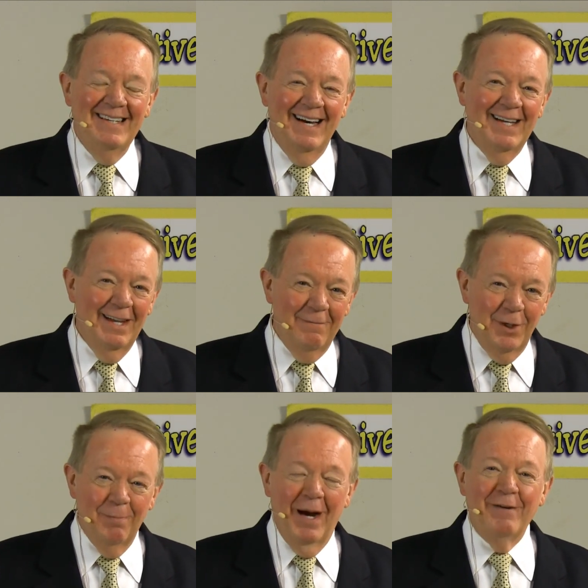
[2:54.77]
I love
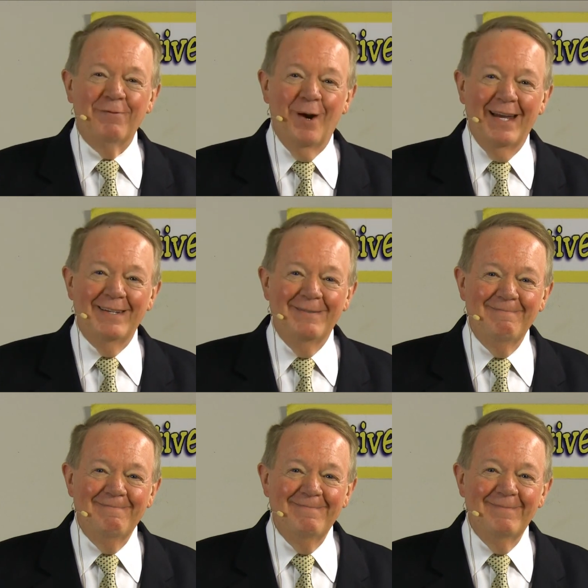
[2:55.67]
you, my friend.
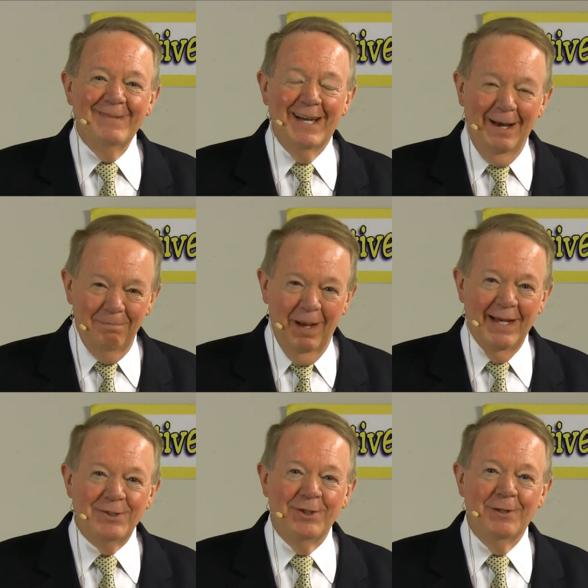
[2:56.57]
God
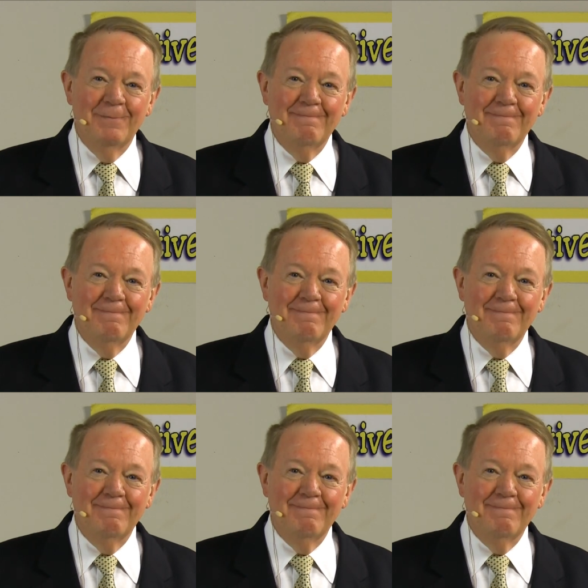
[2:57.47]
bless you.